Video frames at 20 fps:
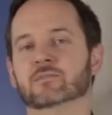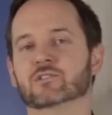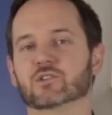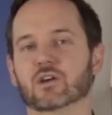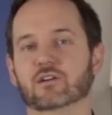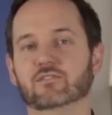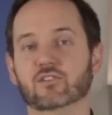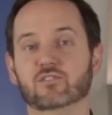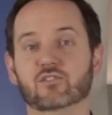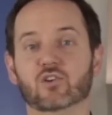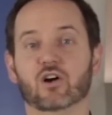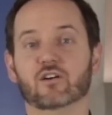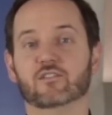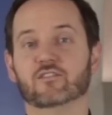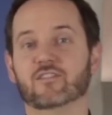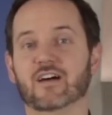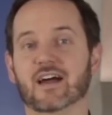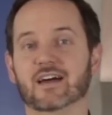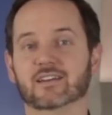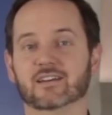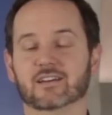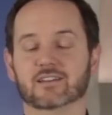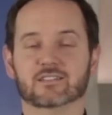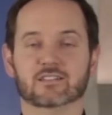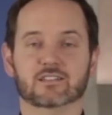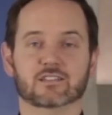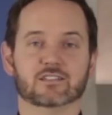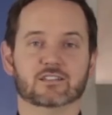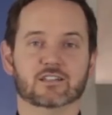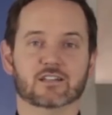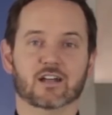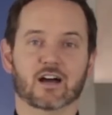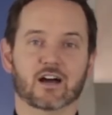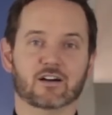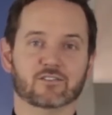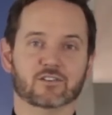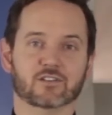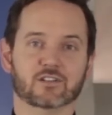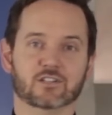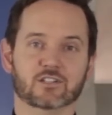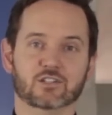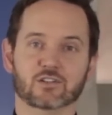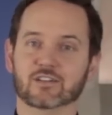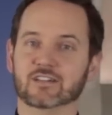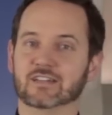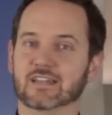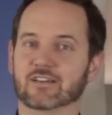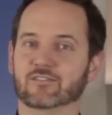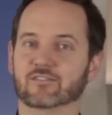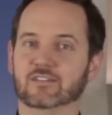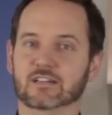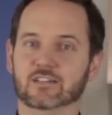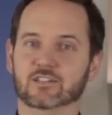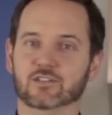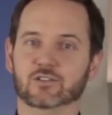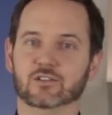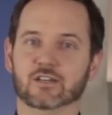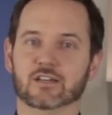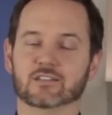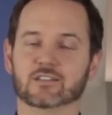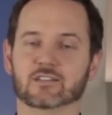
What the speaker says: So if you've got a fan-assisted oven, you can definitely do this.